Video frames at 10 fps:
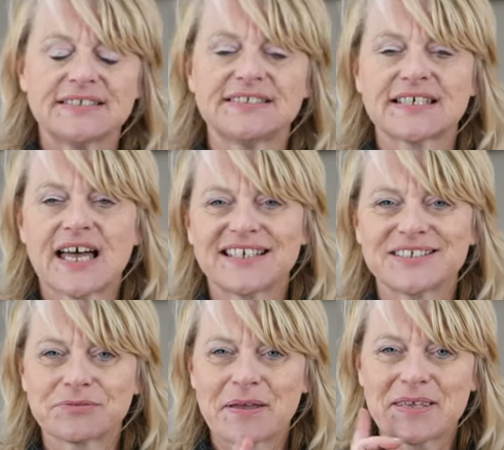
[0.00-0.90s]
design,
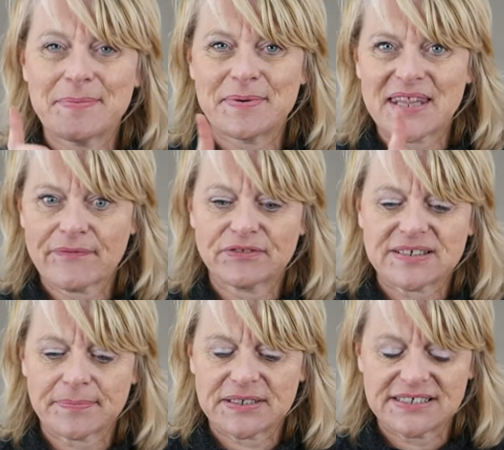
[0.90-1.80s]
so I'm keeping that for
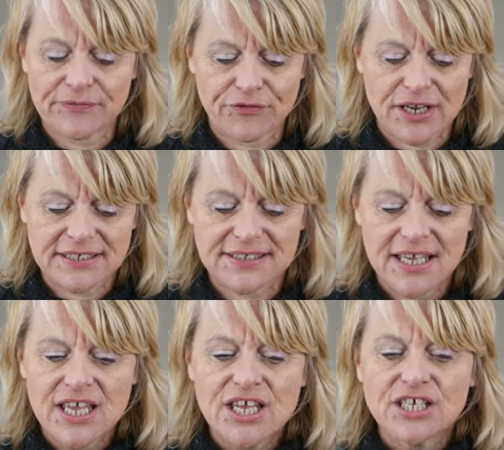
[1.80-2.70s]
something different.
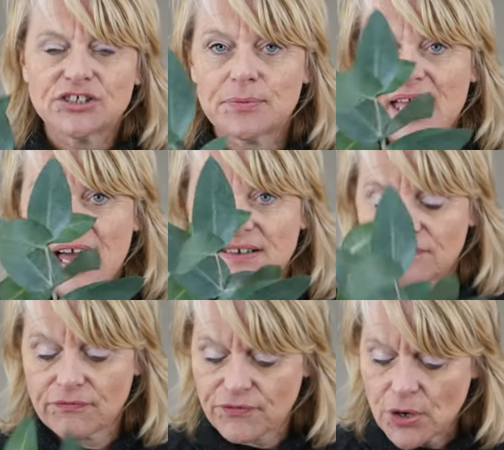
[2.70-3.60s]
So we
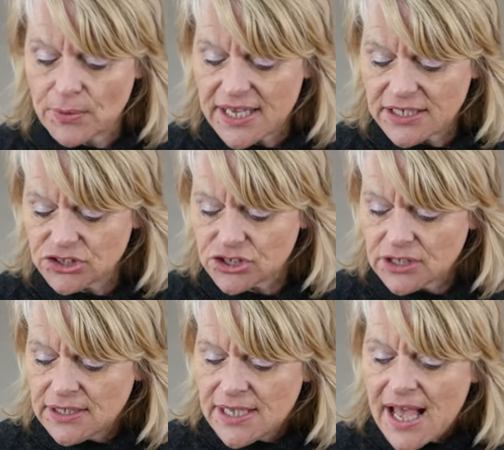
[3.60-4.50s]
had foliage,
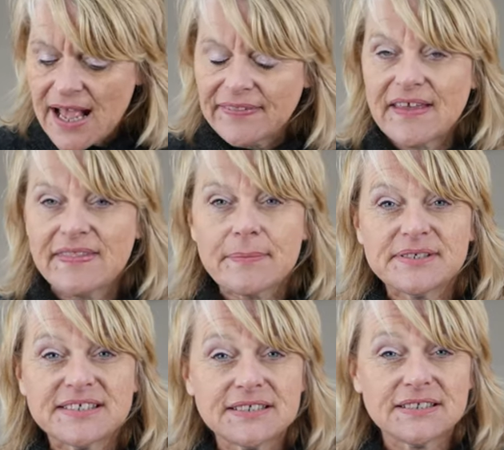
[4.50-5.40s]
and then there
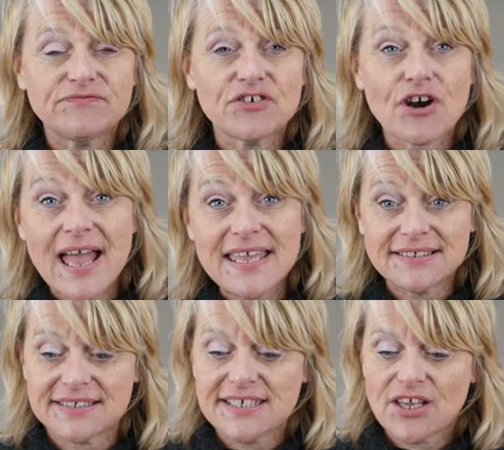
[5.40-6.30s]
was a
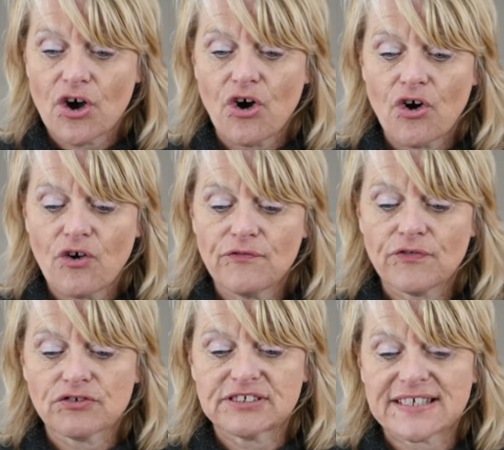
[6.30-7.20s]
variety
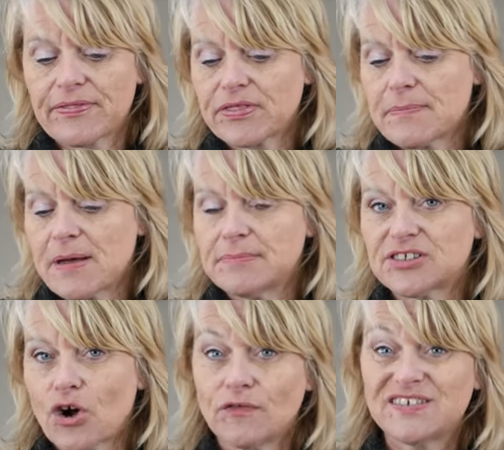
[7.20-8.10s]
of
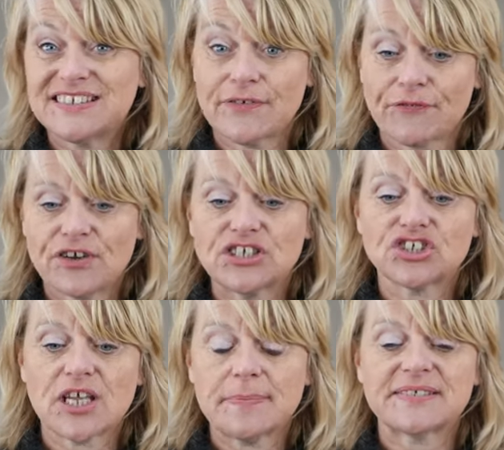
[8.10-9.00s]
chrysanthemums of different
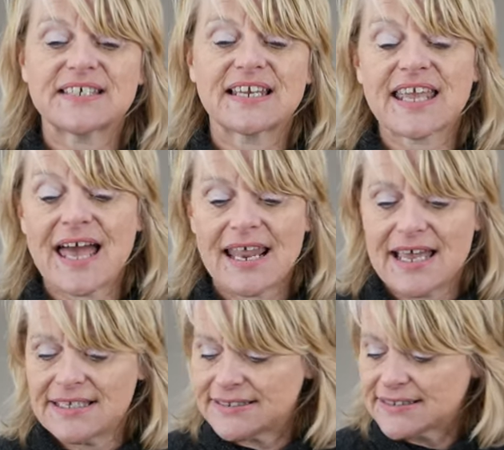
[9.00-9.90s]
shapes and
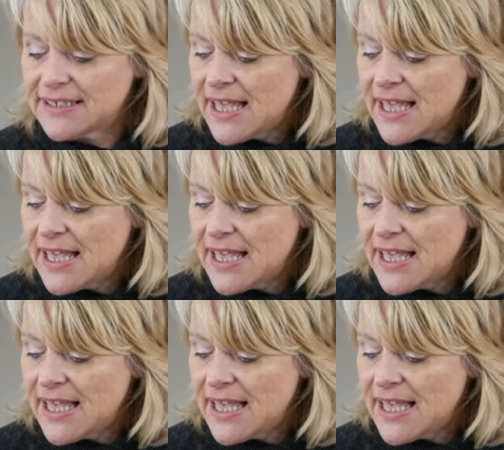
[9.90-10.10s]
colours,